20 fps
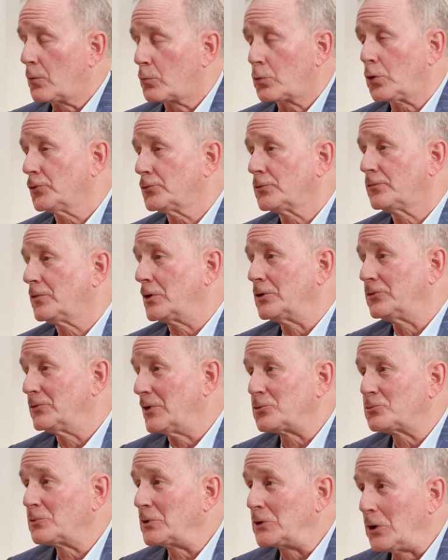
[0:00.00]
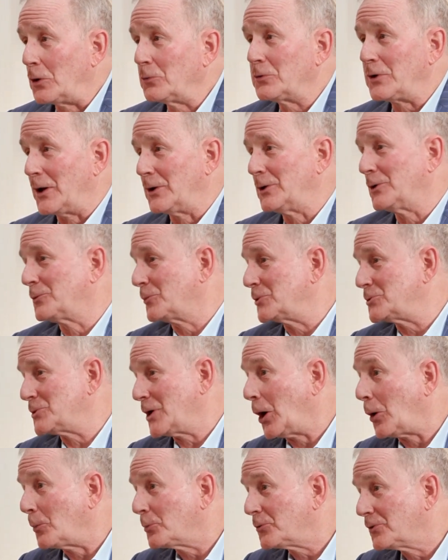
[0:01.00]
We're also very centrally located, which
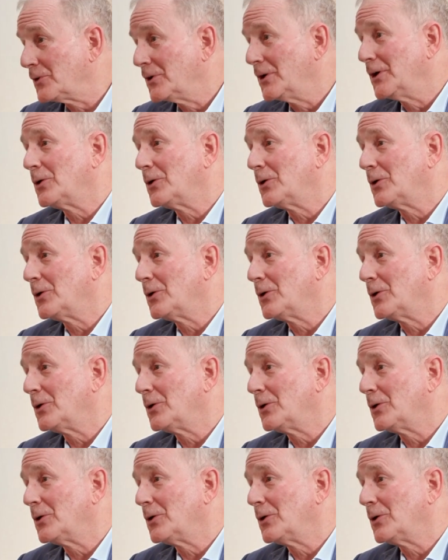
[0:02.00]
helps.